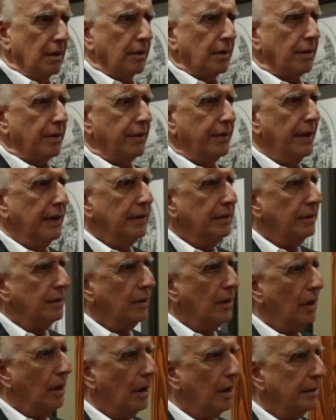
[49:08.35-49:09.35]
Then
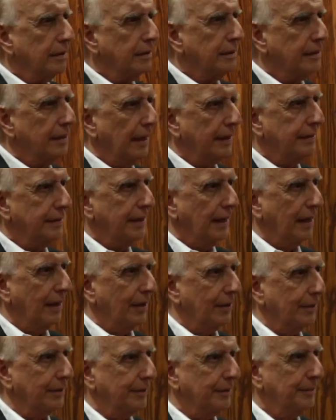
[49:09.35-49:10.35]
God sat
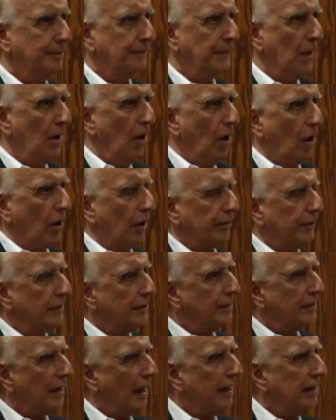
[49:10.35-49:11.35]
down on the
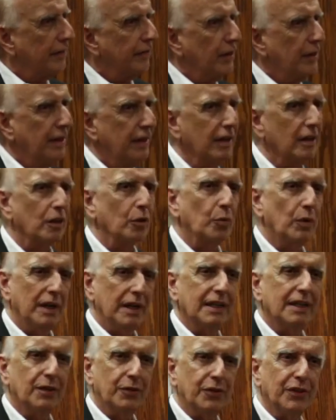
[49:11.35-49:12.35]
side of a hill where he
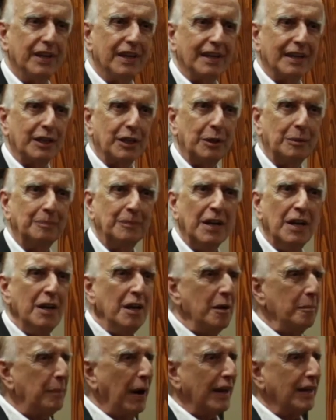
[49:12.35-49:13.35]
could think,
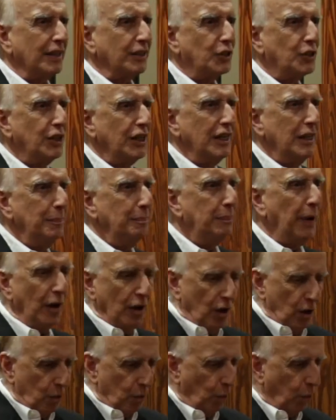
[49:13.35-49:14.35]
by a deep,
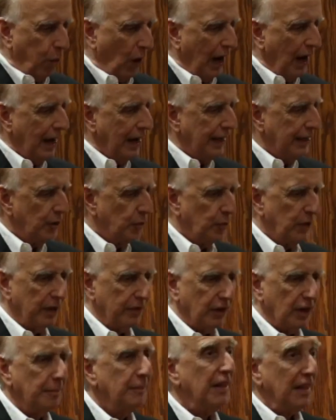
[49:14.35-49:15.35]
wide
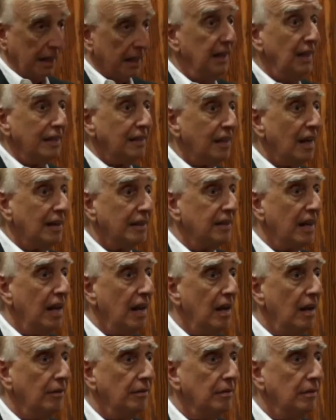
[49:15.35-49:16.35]
river. He sat
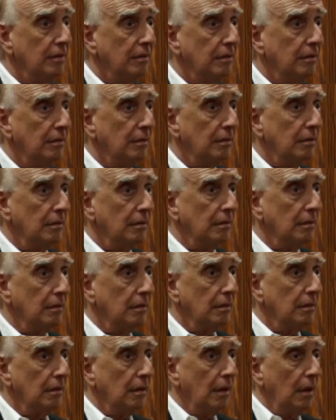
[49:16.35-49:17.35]
down,
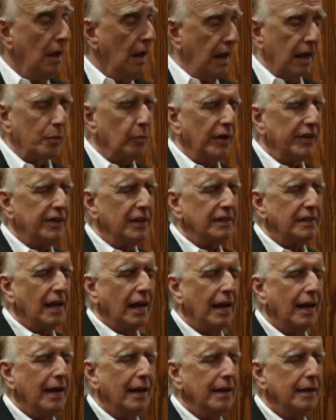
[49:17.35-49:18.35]
and with his
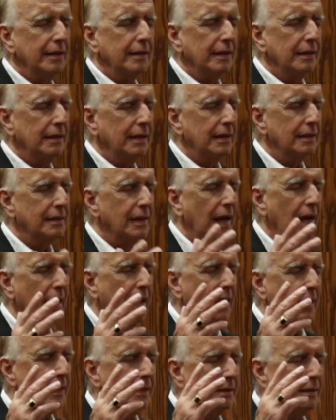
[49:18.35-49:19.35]
head in his
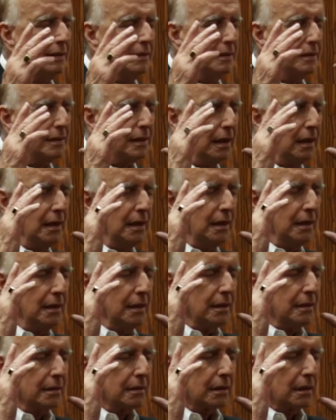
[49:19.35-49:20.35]
hands,
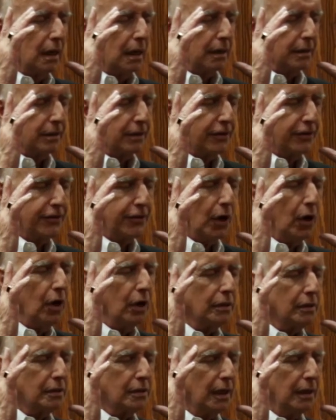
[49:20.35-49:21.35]
God
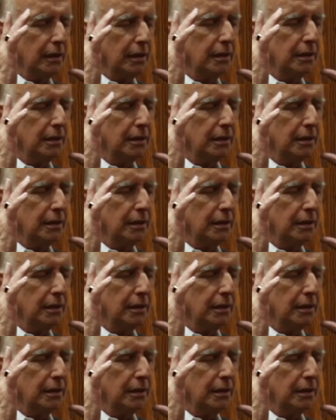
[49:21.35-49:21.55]
thought,